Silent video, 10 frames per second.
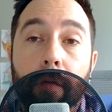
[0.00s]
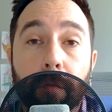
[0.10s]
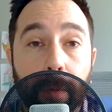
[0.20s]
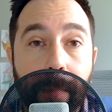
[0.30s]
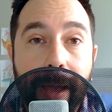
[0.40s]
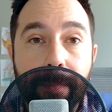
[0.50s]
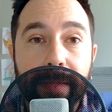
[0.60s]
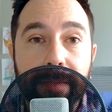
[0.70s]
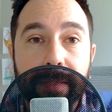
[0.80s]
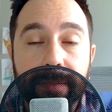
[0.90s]
For my
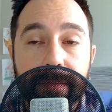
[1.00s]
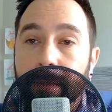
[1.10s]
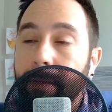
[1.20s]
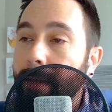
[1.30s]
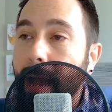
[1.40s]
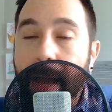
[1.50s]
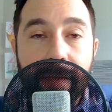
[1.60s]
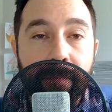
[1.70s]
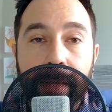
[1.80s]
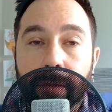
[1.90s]
business, I
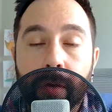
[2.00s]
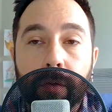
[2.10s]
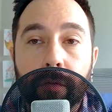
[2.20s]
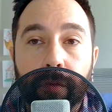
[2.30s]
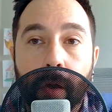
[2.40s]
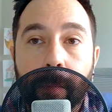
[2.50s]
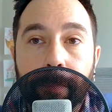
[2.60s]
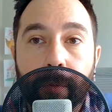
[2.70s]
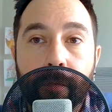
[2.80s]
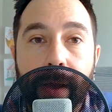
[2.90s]
have my logo for all my
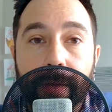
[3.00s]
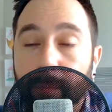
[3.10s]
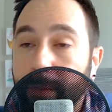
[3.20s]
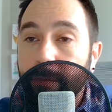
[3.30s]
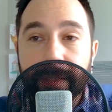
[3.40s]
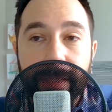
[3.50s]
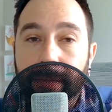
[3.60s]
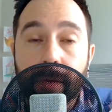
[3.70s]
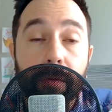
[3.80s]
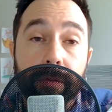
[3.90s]
profiles. you see
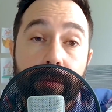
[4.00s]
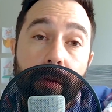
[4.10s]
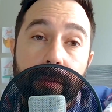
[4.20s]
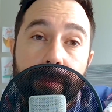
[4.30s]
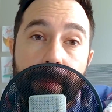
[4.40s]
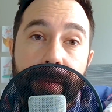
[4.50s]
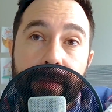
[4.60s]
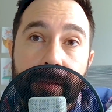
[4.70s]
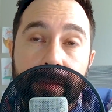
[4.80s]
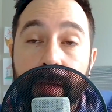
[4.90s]
that logo, you know it's my
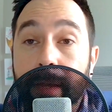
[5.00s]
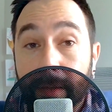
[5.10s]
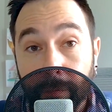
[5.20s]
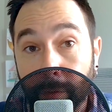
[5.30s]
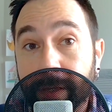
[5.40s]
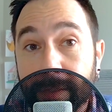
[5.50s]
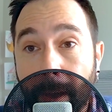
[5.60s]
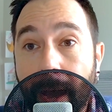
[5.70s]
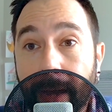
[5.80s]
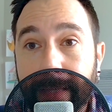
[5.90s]
business. For this
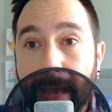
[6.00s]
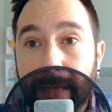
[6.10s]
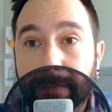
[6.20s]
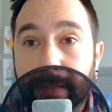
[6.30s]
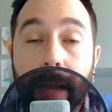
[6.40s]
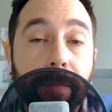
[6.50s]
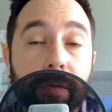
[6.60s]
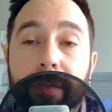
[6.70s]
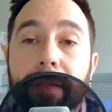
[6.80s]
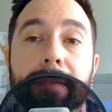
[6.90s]
podcast, I'm
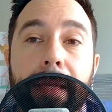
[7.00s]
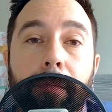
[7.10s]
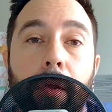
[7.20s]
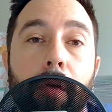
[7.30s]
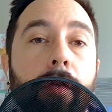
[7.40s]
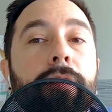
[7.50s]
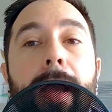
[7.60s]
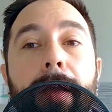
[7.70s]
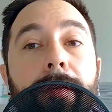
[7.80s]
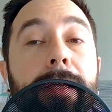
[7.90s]
using the same logo for
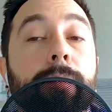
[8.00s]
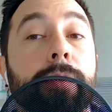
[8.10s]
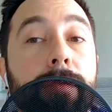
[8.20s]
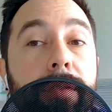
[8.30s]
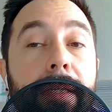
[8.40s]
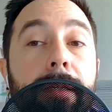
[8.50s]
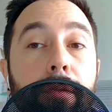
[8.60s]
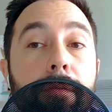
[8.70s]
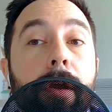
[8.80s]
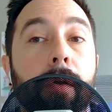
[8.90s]
everything. When you see it,
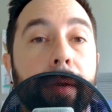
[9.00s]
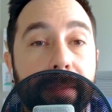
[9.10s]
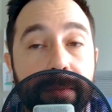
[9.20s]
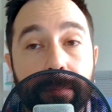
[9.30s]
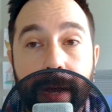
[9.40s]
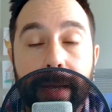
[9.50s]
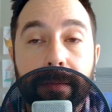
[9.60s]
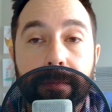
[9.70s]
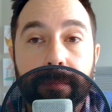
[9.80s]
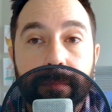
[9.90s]
you know it's
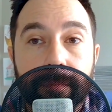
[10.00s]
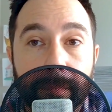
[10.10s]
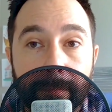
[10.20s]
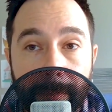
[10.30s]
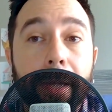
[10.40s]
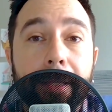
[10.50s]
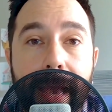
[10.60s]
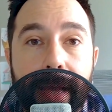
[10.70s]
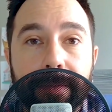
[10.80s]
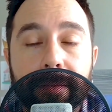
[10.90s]
my
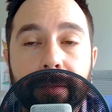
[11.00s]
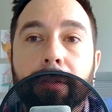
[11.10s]
podcast.